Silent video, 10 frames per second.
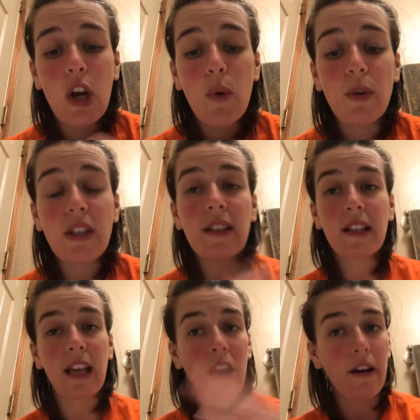which is the
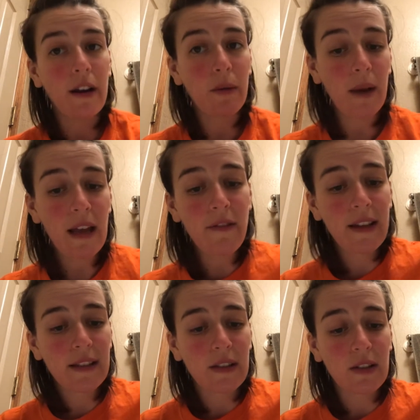carrying away
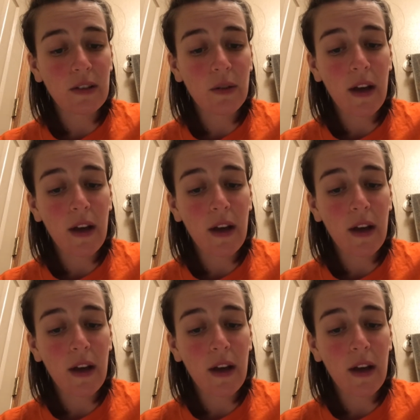vessels.